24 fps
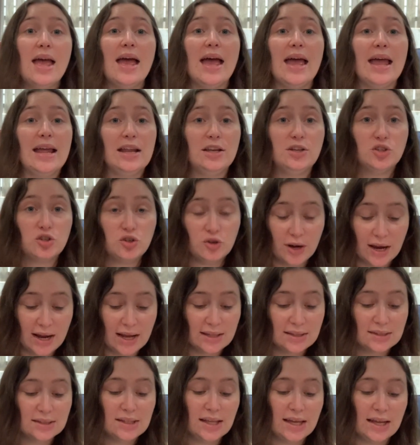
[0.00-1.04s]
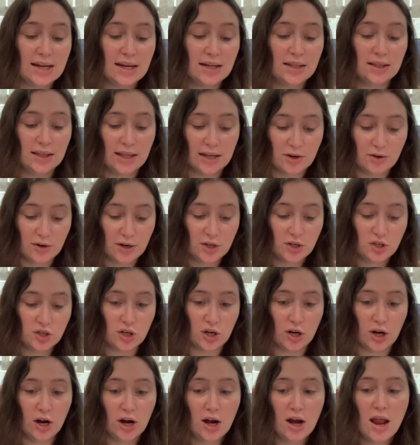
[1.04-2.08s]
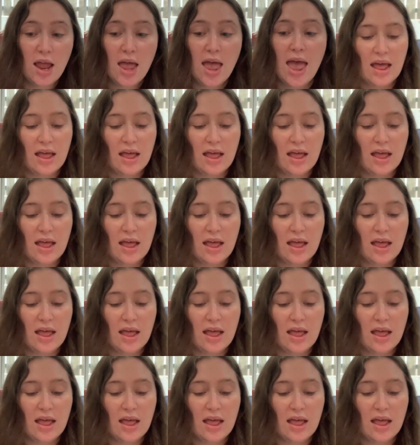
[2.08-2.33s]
in translated literature.